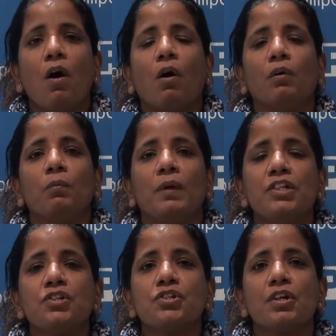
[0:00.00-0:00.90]
on
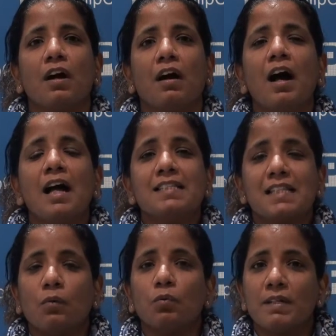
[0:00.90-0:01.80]
which
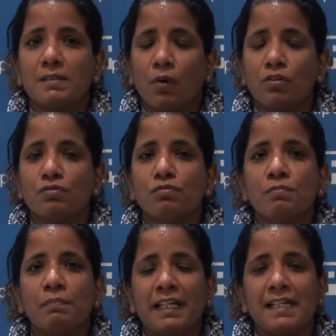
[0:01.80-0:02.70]
southwest
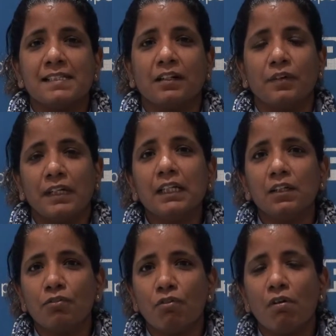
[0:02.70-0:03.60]
monsoon plays a
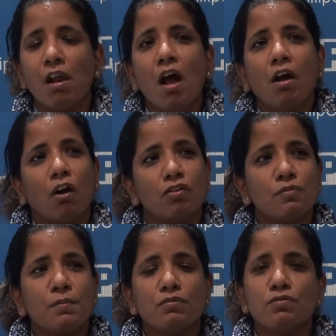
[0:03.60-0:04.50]
critical role,
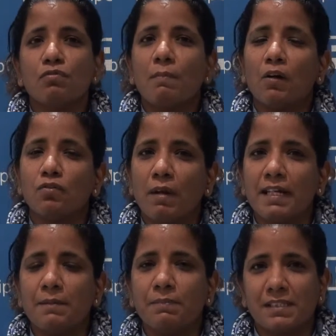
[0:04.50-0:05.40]
contributes to about
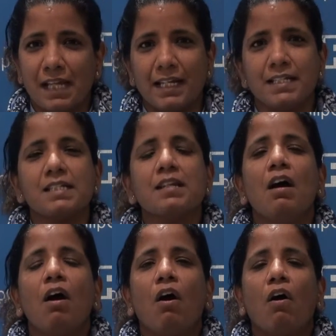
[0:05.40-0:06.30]
20%
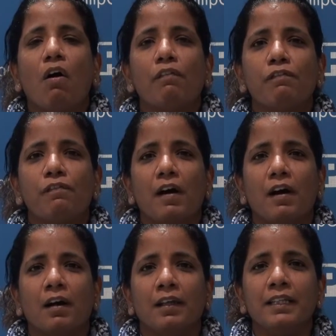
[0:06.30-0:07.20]
of
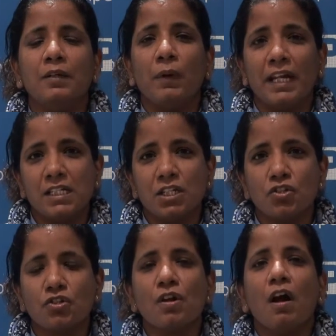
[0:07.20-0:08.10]
the
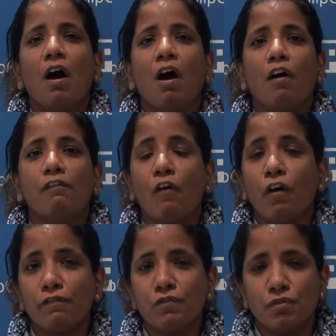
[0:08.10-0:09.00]
weightage for
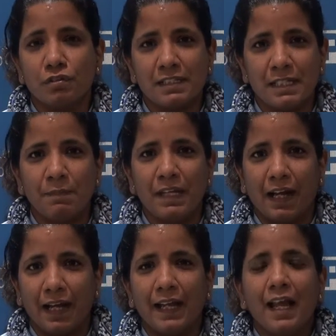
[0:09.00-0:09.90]
food on CPI.